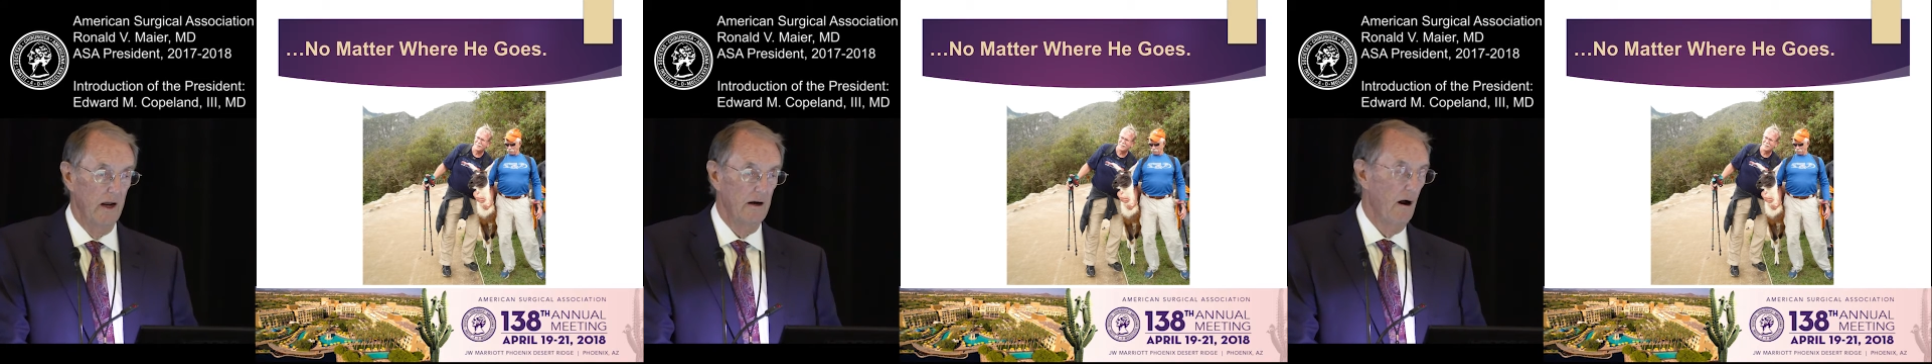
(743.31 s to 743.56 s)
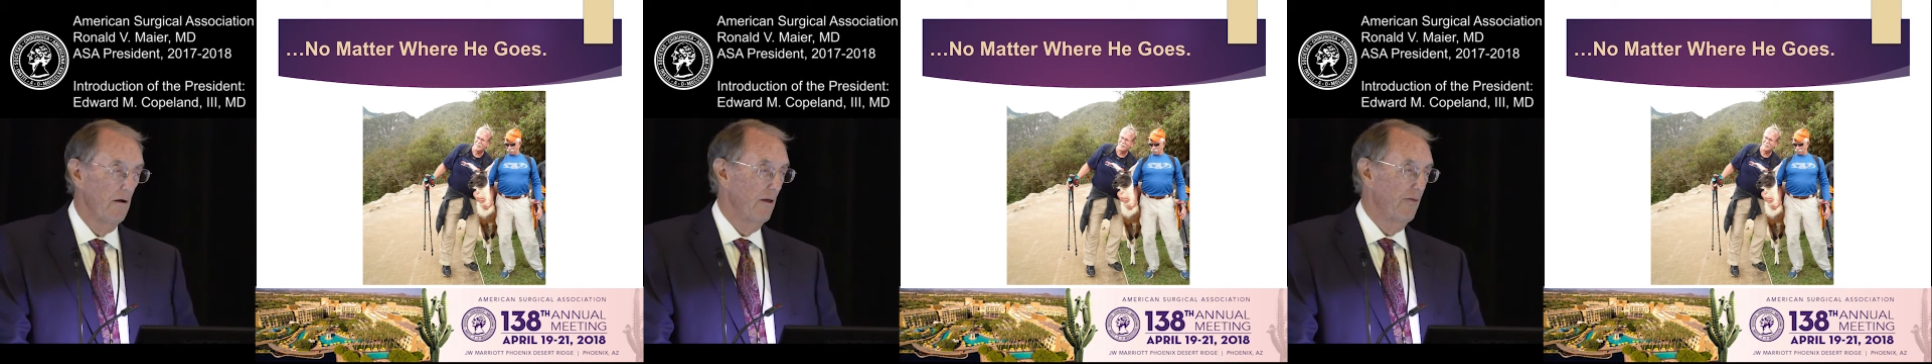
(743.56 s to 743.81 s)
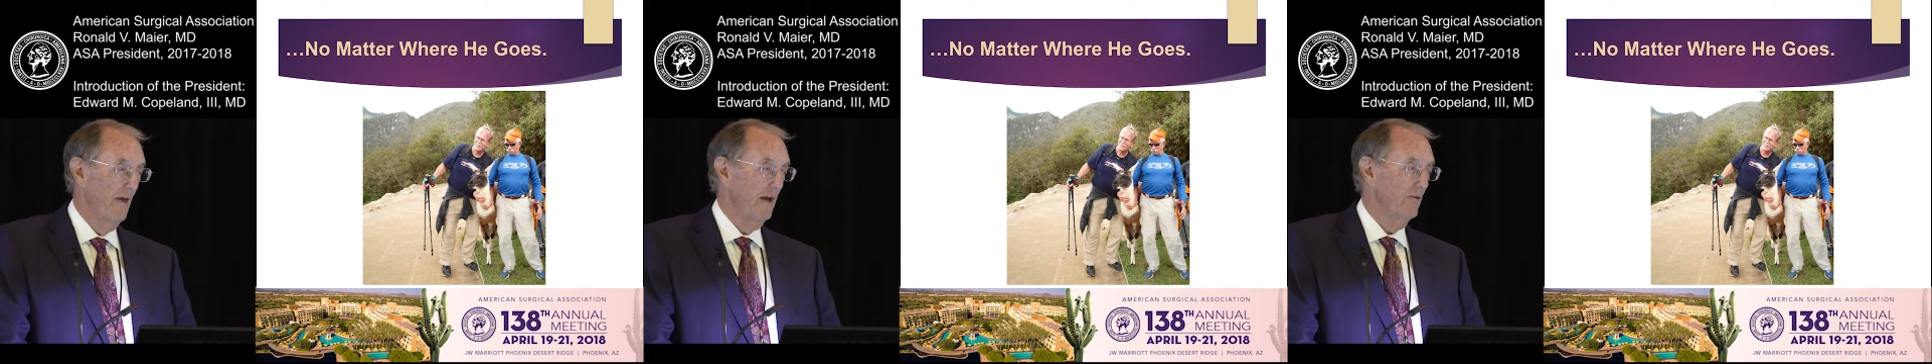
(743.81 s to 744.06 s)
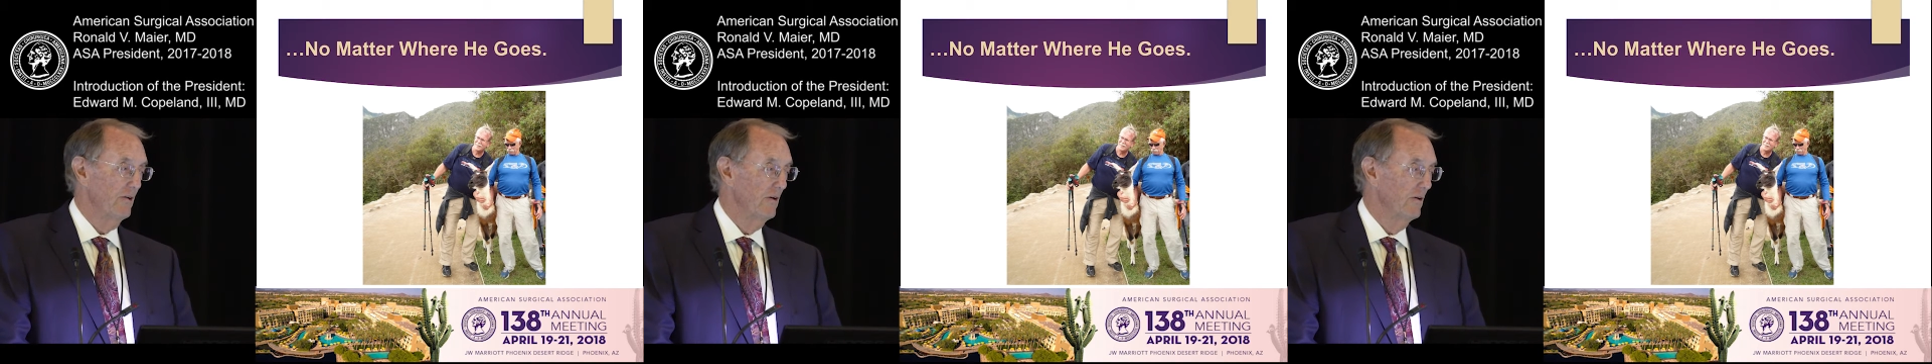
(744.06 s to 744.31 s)
and all the
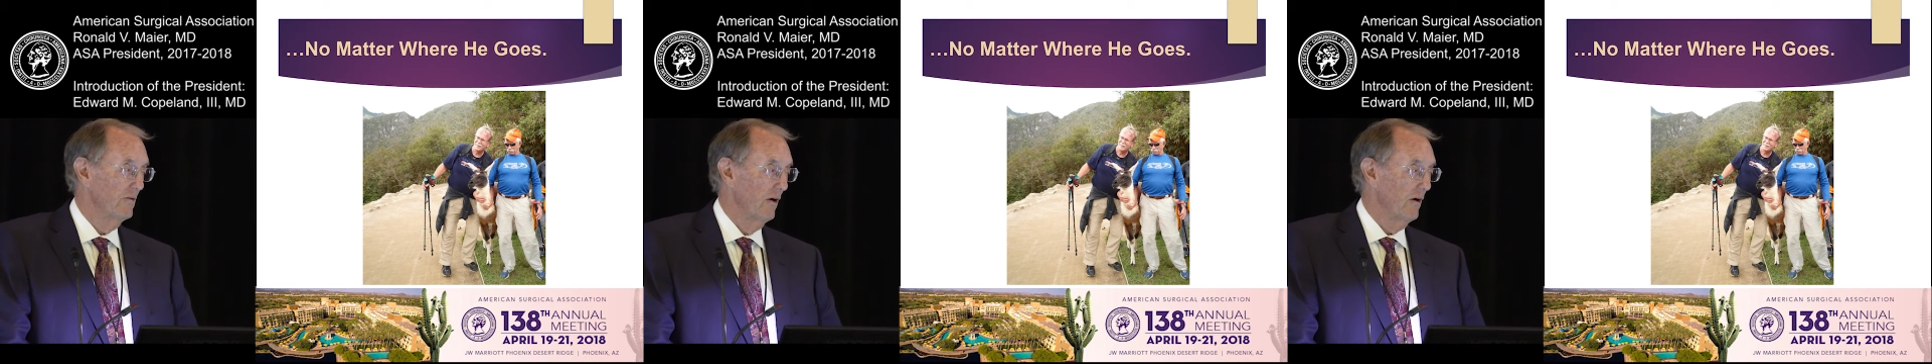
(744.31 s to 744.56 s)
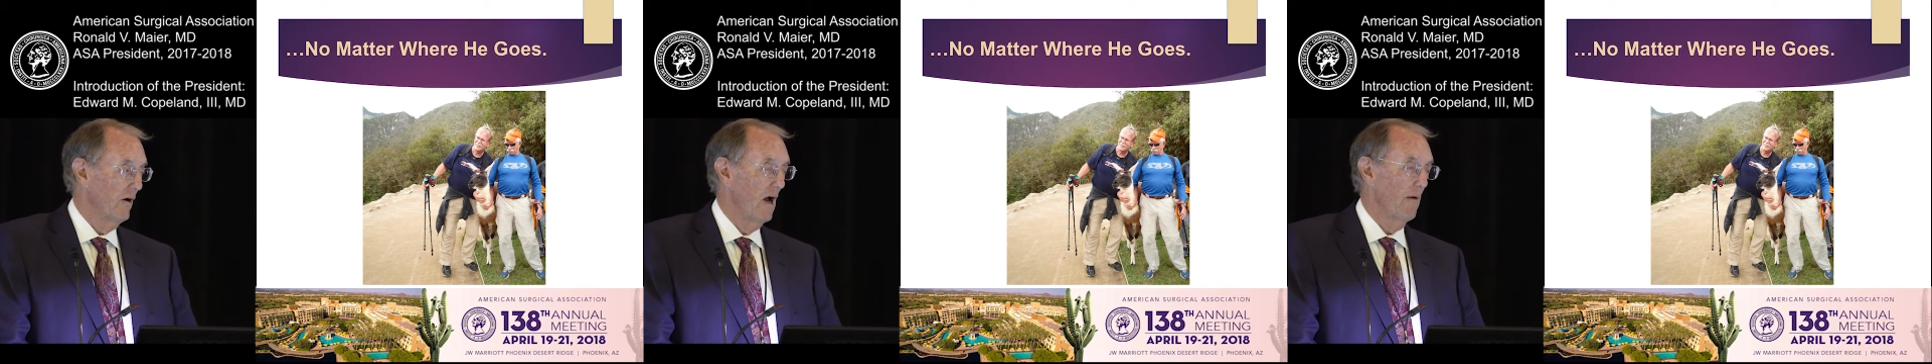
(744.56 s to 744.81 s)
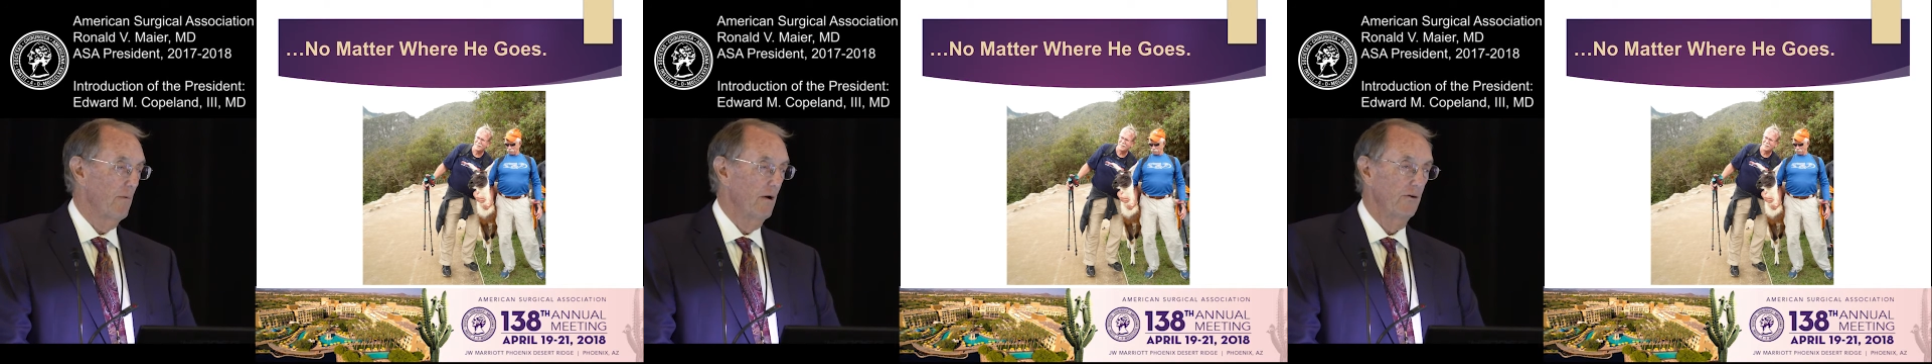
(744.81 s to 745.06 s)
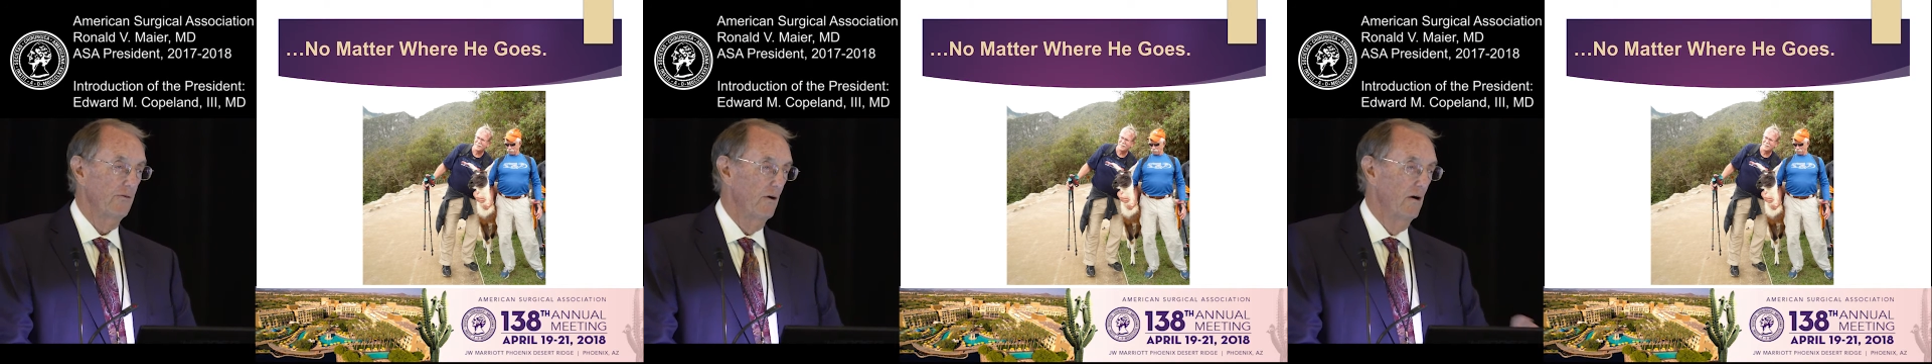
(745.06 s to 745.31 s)
things he has
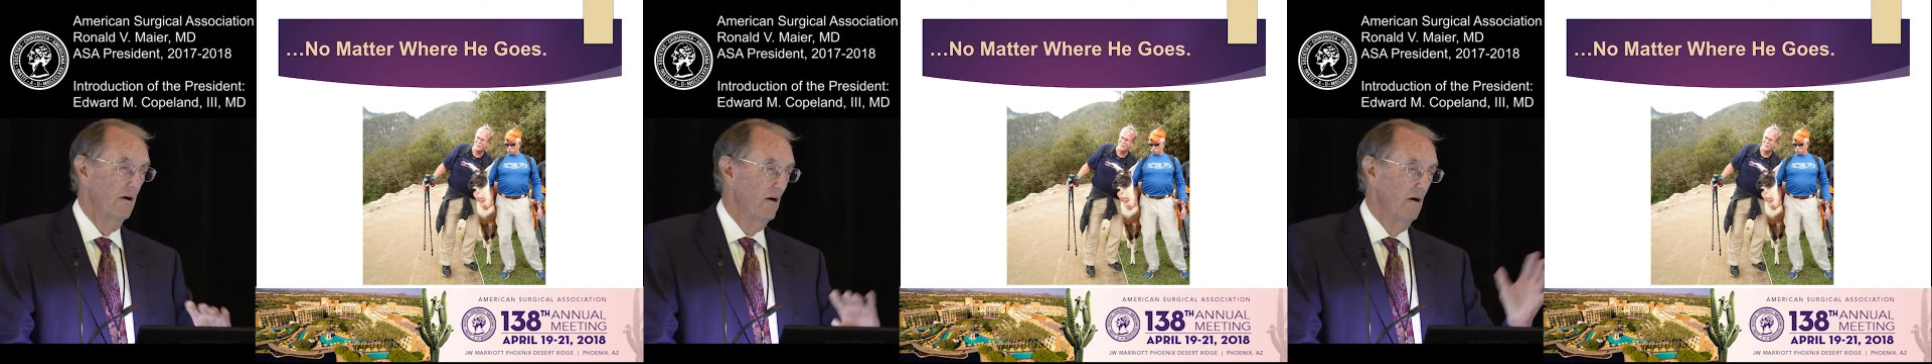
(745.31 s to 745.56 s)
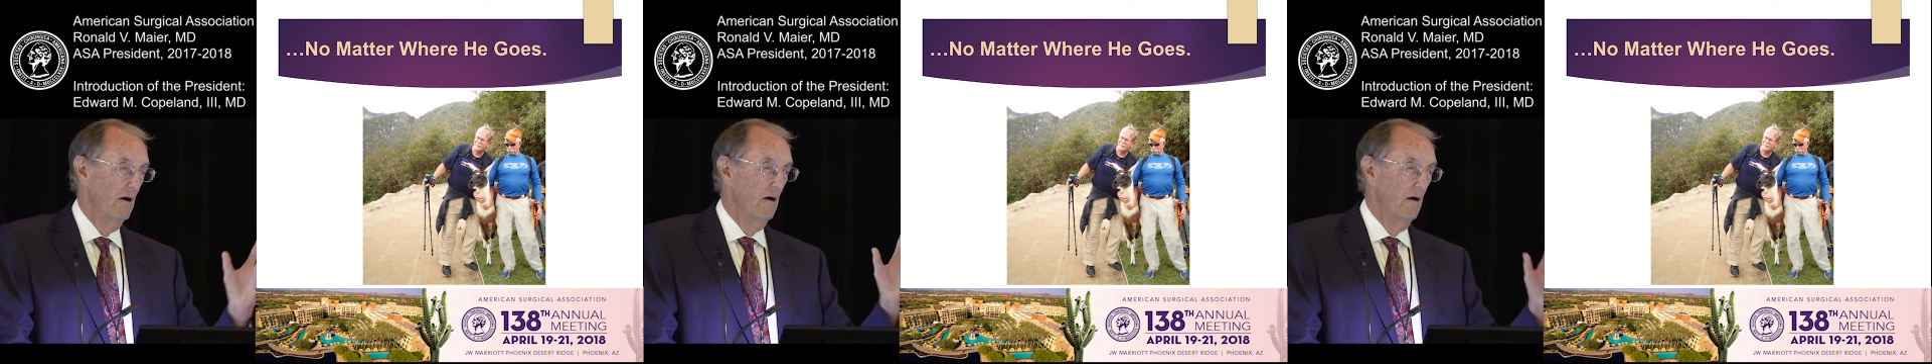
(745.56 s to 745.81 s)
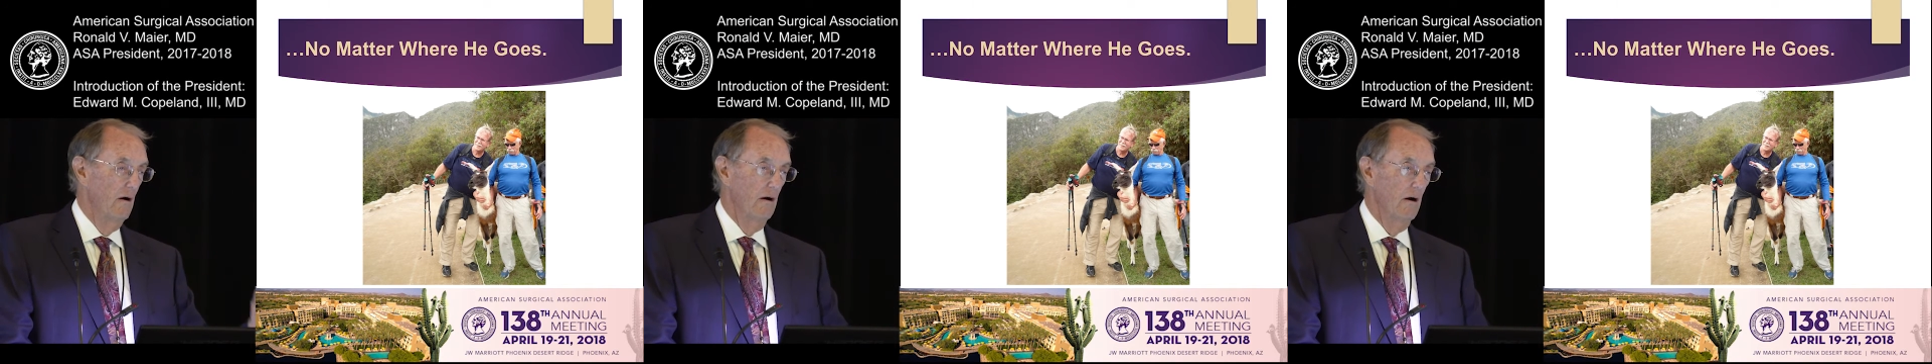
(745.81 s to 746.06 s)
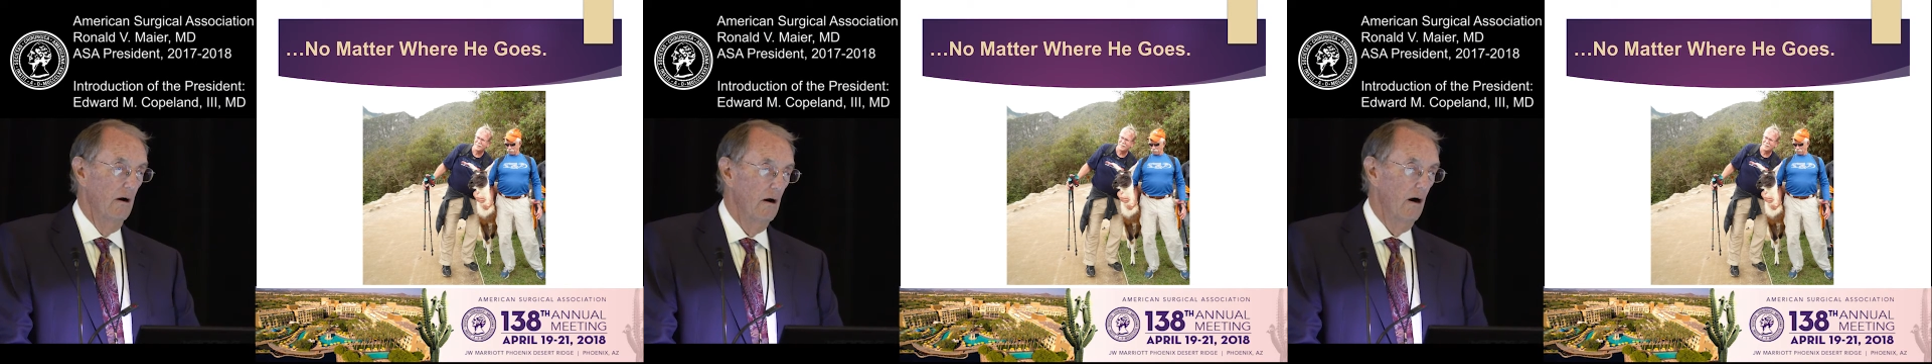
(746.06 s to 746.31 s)
accomplished
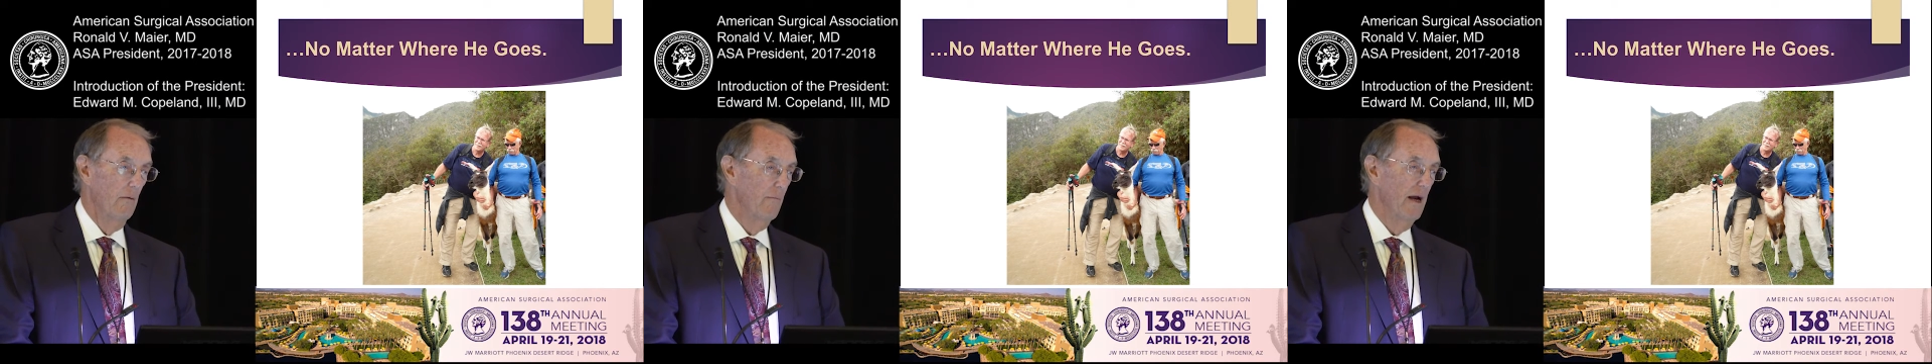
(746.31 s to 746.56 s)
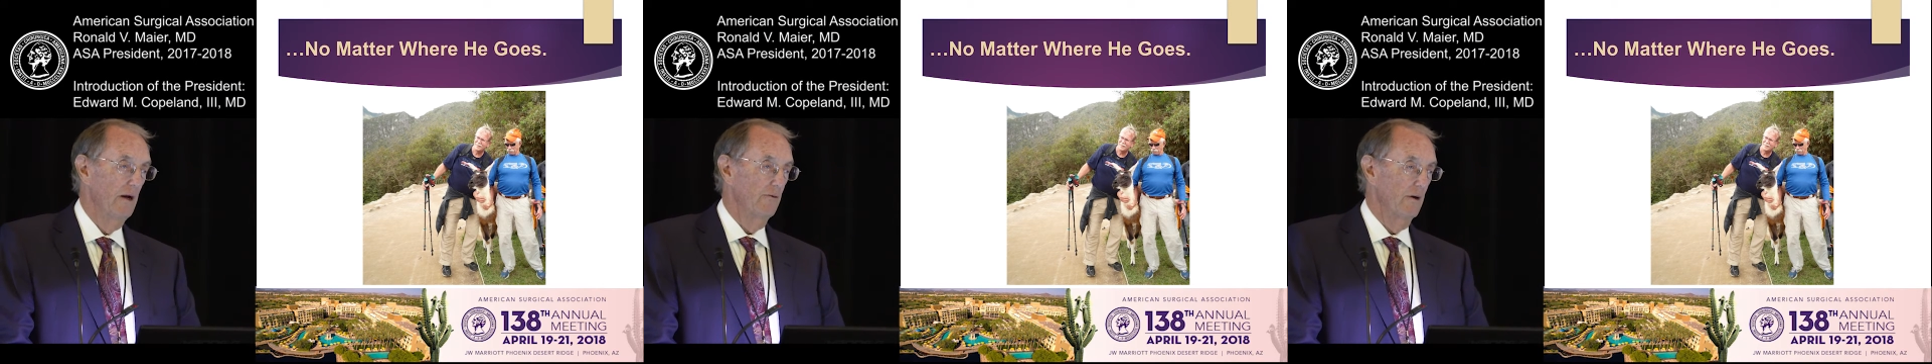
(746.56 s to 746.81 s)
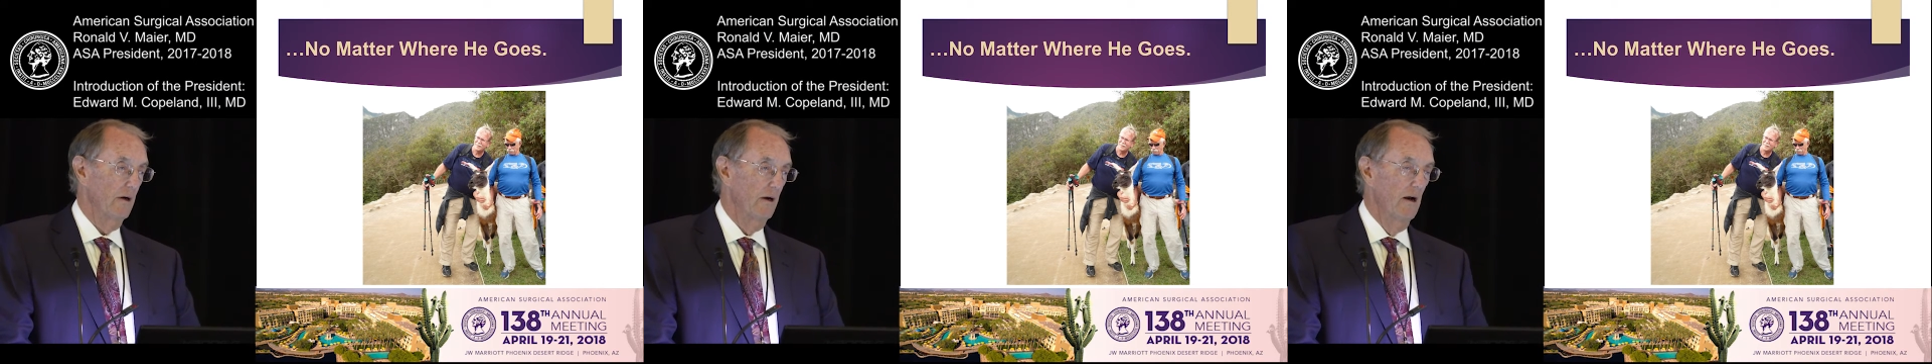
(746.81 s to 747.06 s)
are amazing.